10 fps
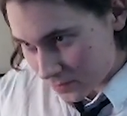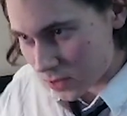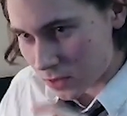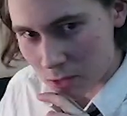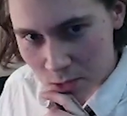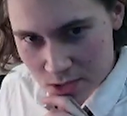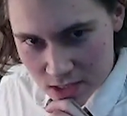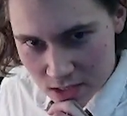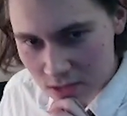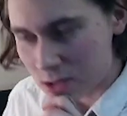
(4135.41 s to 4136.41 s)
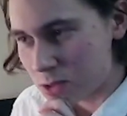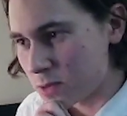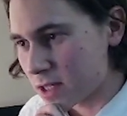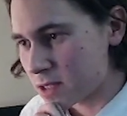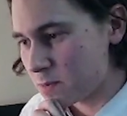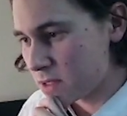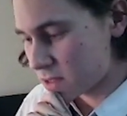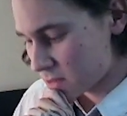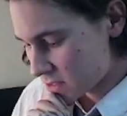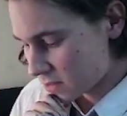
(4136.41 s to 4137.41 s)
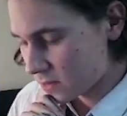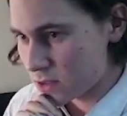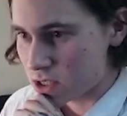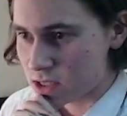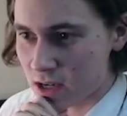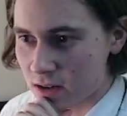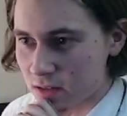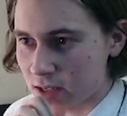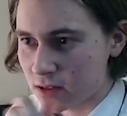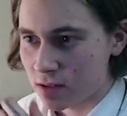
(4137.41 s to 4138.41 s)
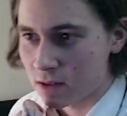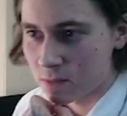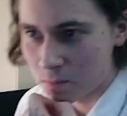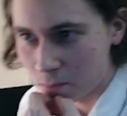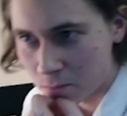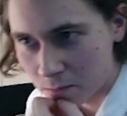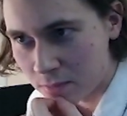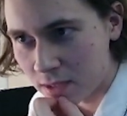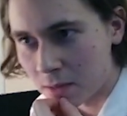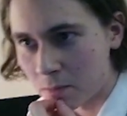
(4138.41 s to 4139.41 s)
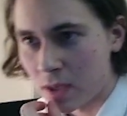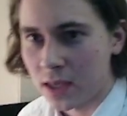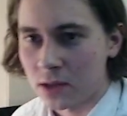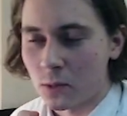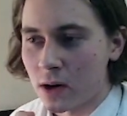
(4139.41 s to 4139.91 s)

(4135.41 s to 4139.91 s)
you'll see in two next pieces, which is kind of like being made